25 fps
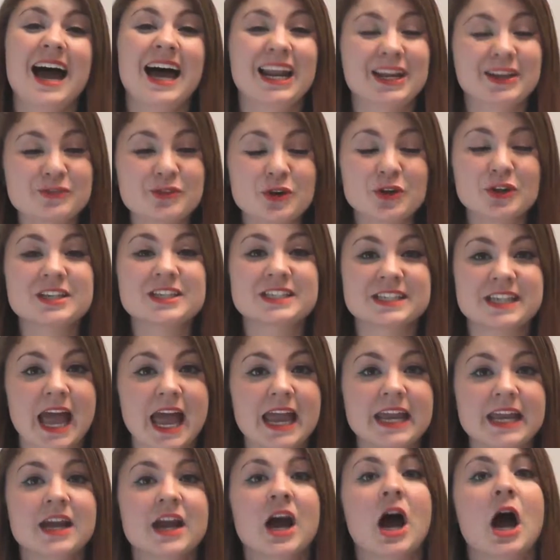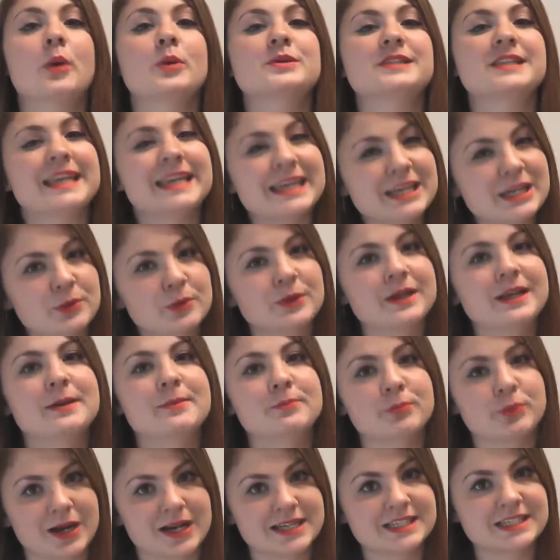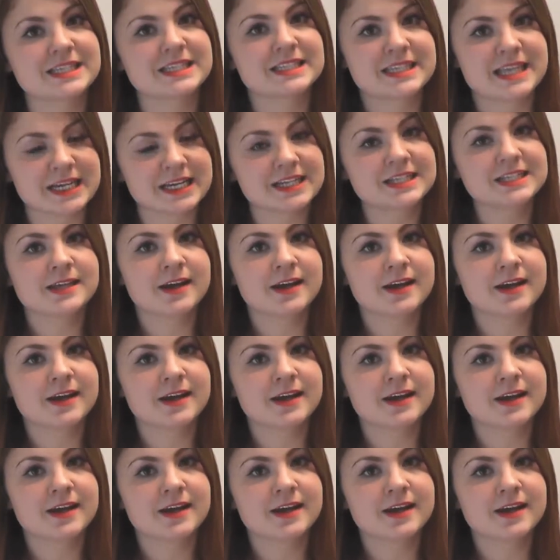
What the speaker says: And I've got to say, I was equally impressed a second